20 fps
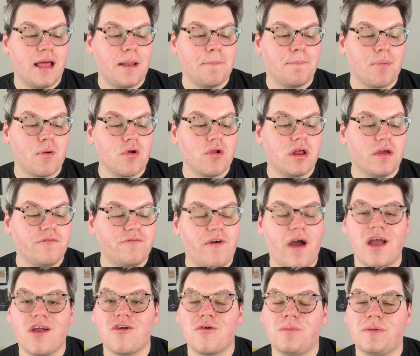and burning
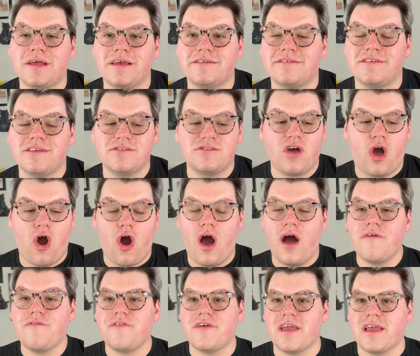fireplaces
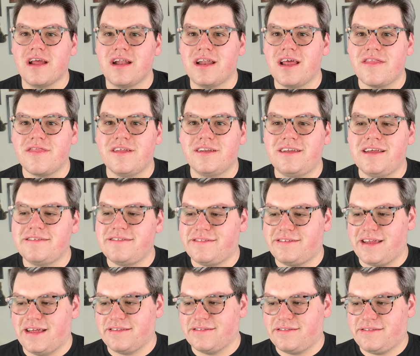off in the
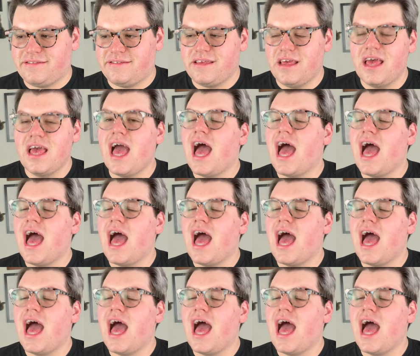distance.